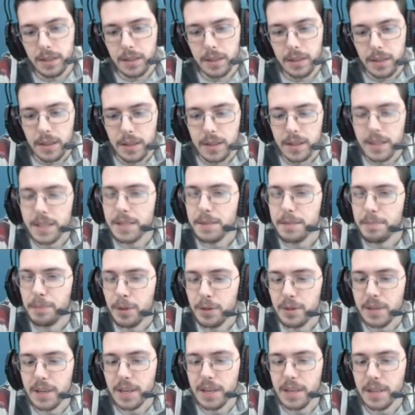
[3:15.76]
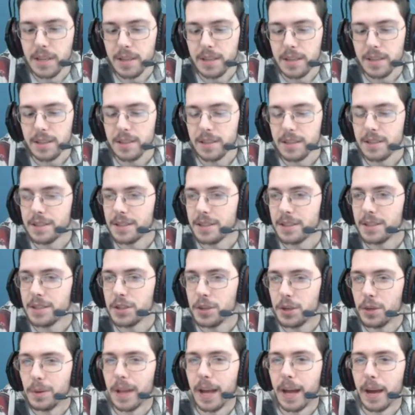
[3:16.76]
This music
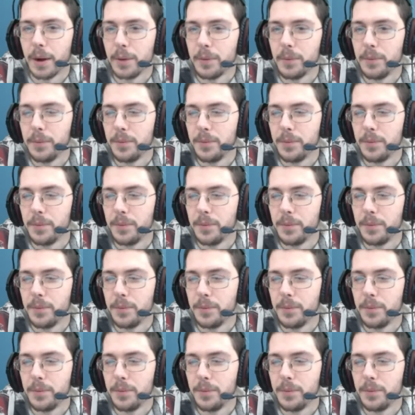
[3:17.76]
too loud.